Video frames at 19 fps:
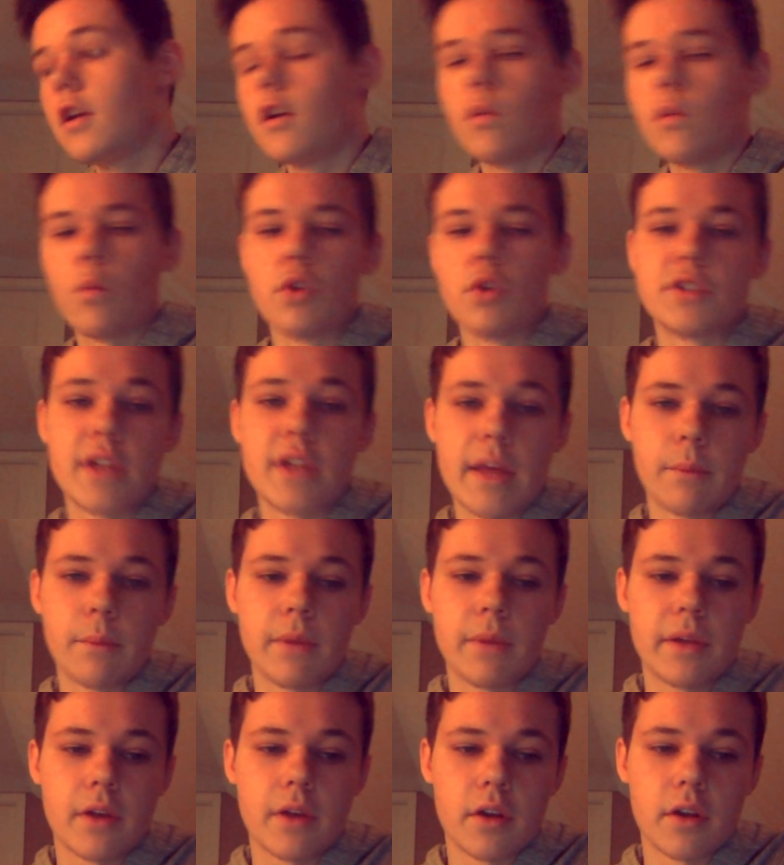Well, today I'm
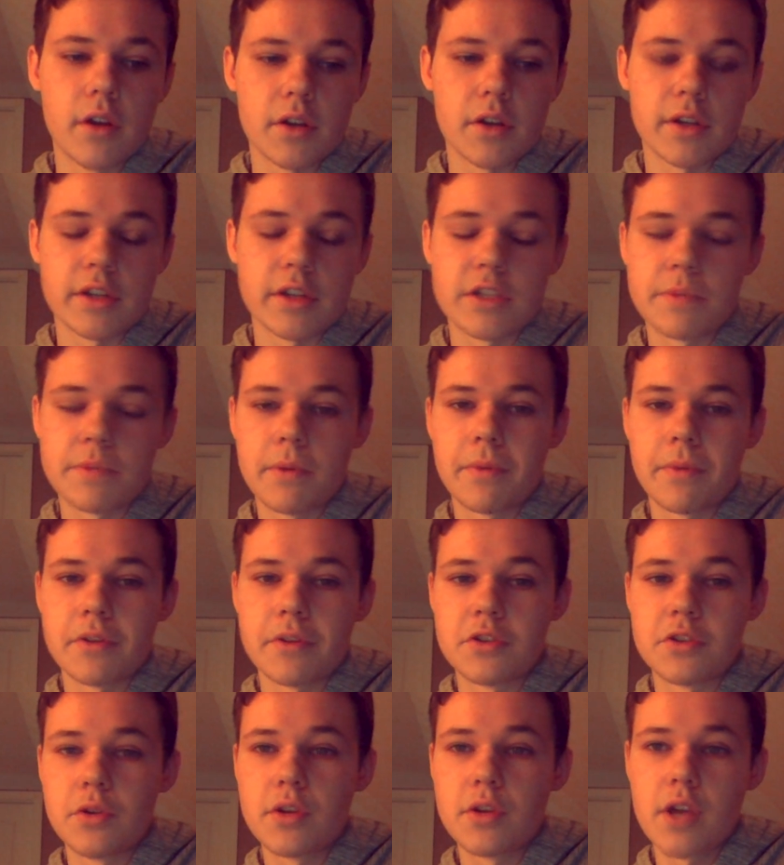going to be conducting an experiment on
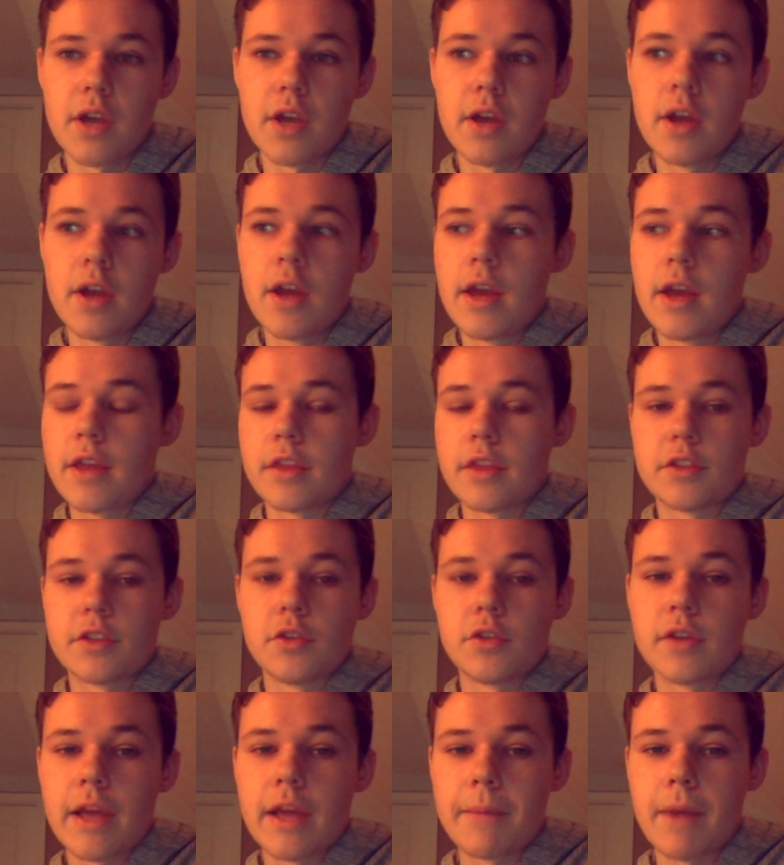2K in the
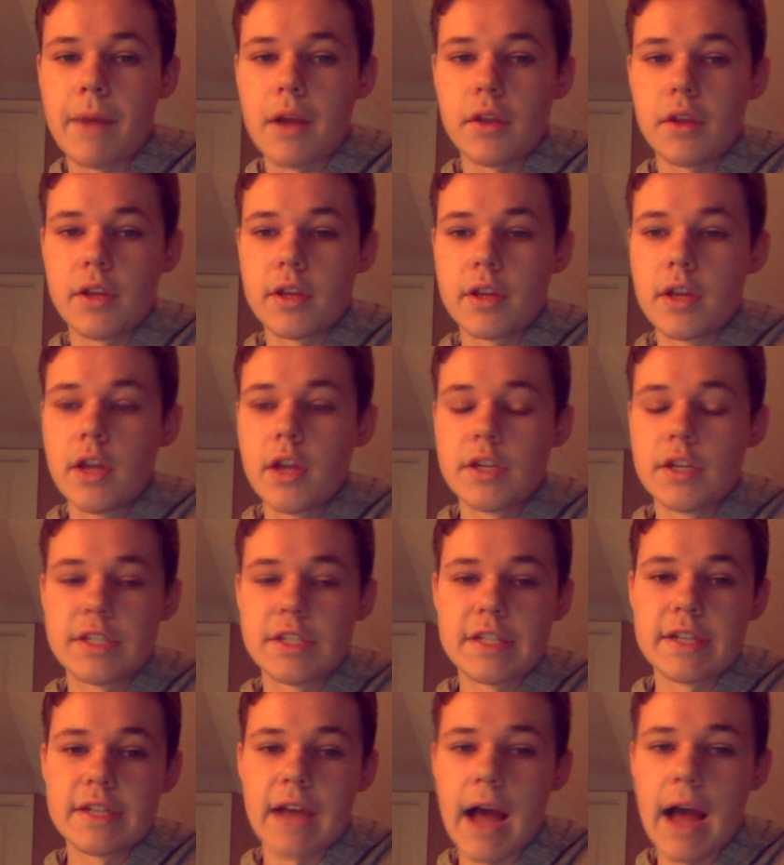2K MyLeauge to
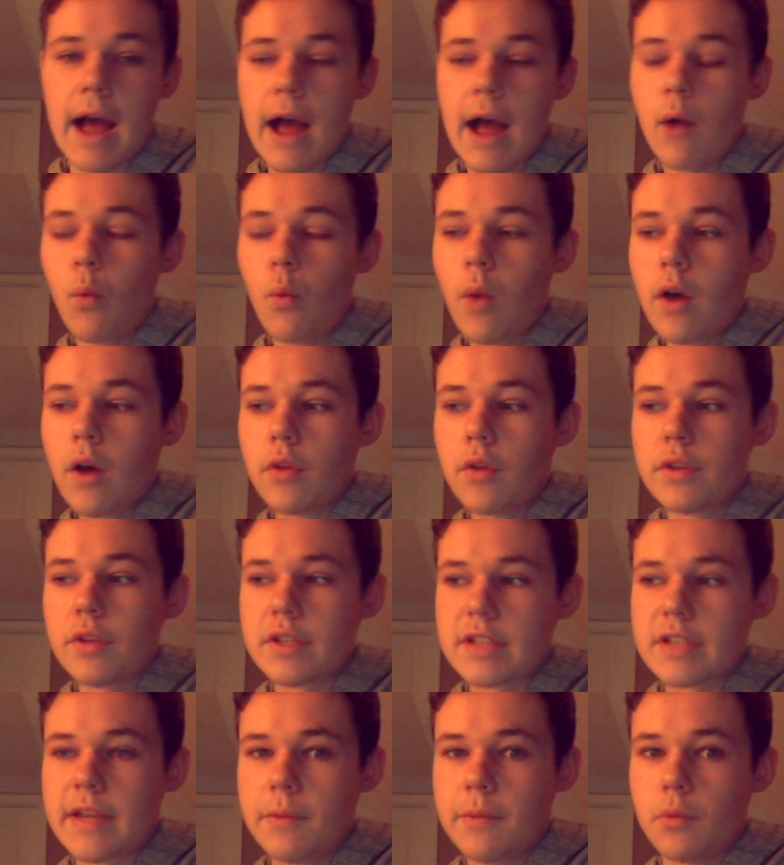see how well
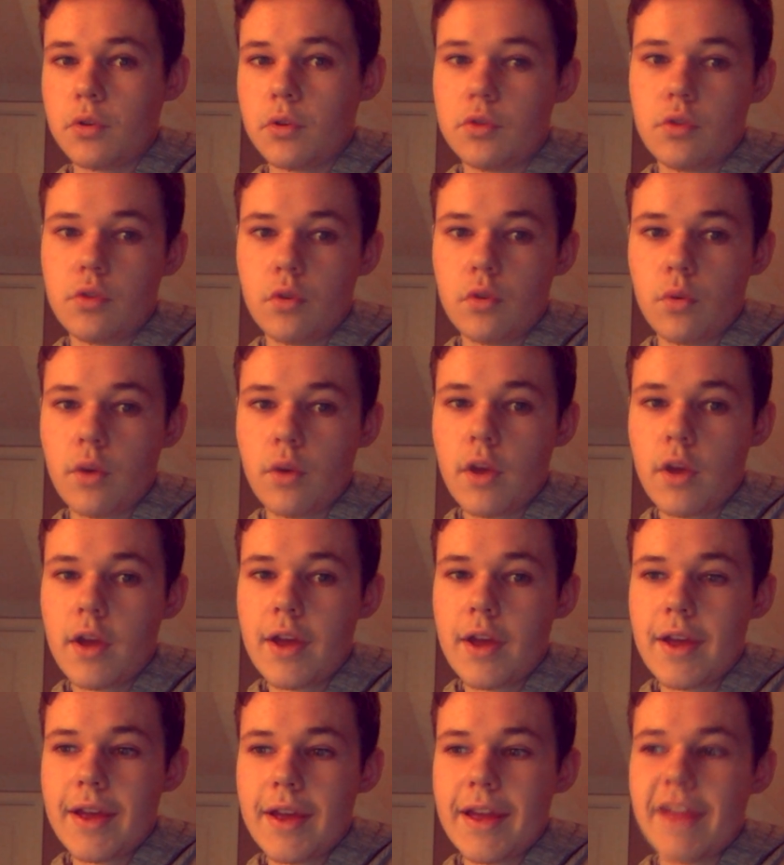this team would do
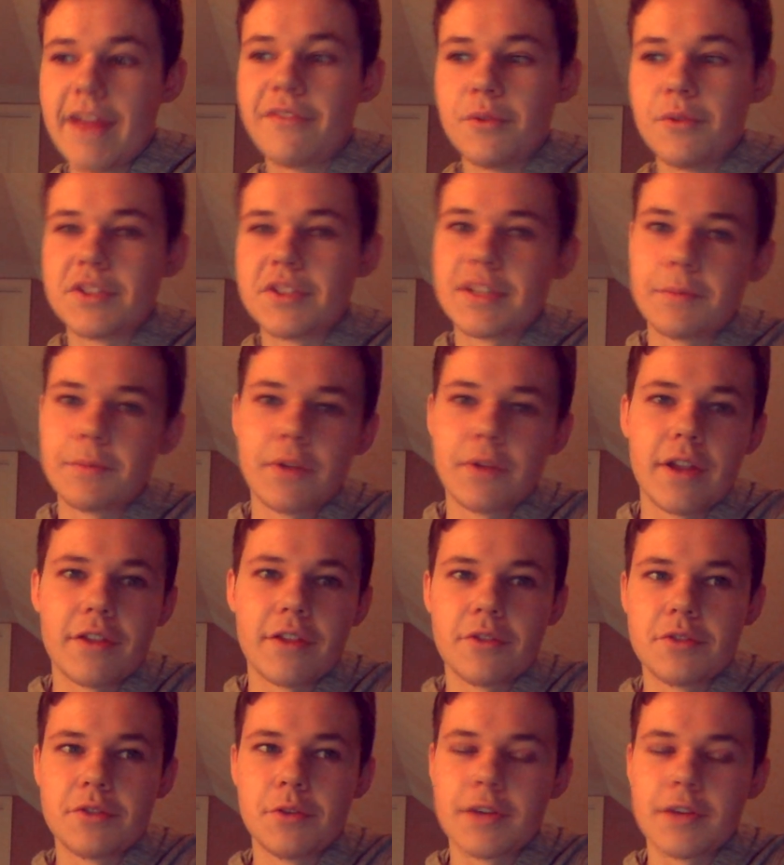if it was simulated
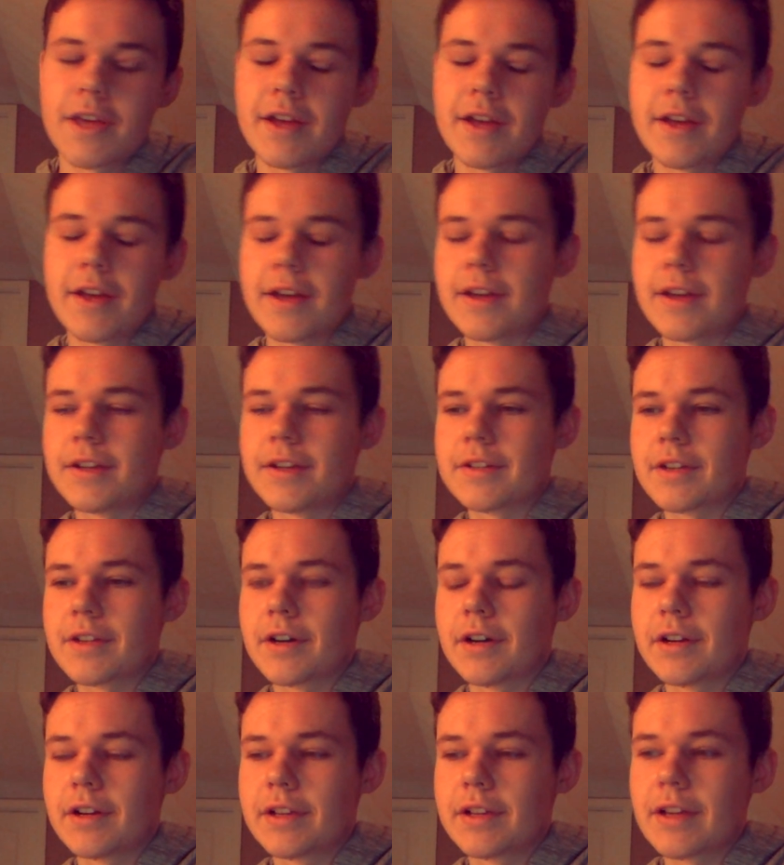through 2K, and
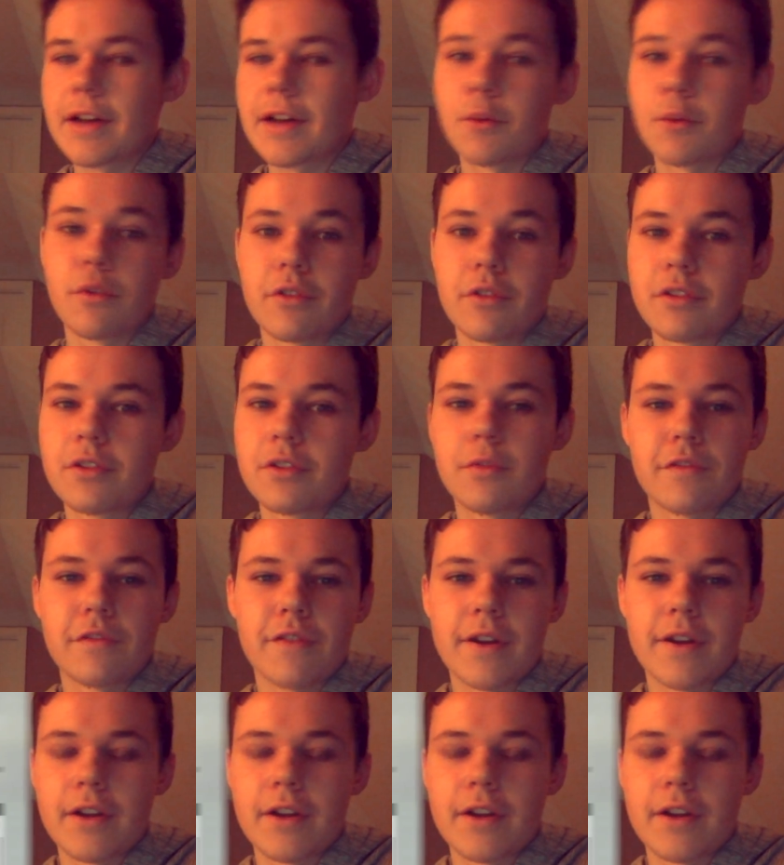yeah, what we're going to do, we'll find